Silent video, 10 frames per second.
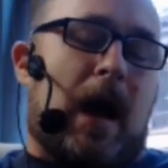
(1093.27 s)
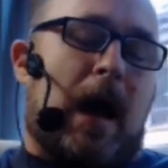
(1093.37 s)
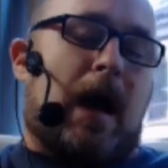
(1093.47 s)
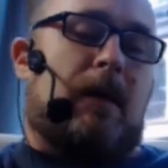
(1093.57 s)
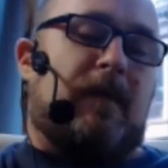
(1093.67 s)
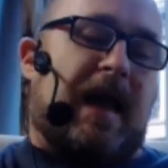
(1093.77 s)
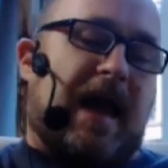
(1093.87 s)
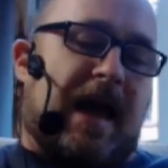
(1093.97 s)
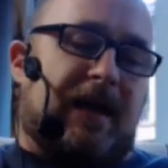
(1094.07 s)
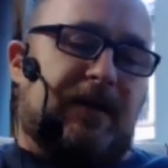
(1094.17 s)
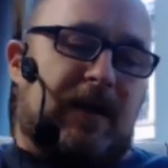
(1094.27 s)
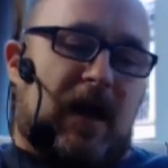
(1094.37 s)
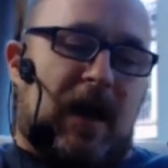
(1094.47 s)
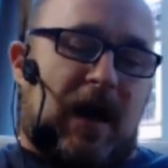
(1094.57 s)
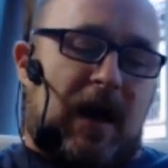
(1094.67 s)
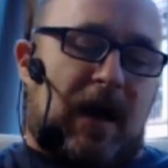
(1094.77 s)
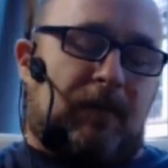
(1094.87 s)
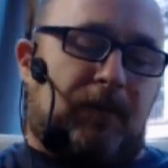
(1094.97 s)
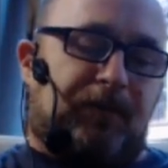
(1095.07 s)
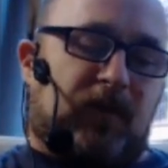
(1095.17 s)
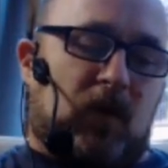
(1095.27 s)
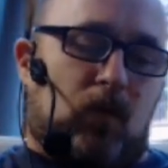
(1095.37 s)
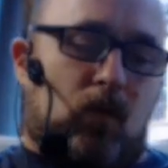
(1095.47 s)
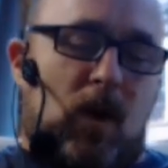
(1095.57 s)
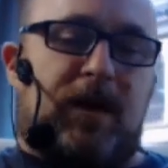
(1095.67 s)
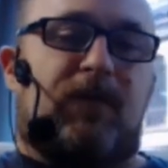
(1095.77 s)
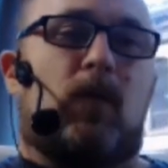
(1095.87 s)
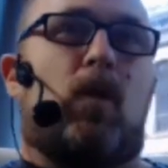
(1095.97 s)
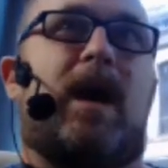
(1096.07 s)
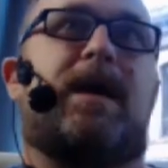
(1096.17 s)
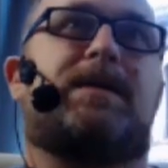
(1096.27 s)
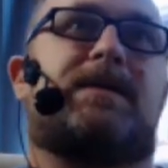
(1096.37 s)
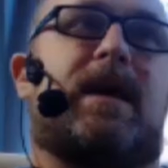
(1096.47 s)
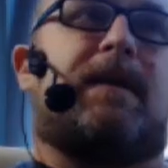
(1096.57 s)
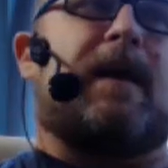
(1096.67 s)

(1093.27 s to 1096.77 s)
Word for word: Um, and uh, um, one of the ways that,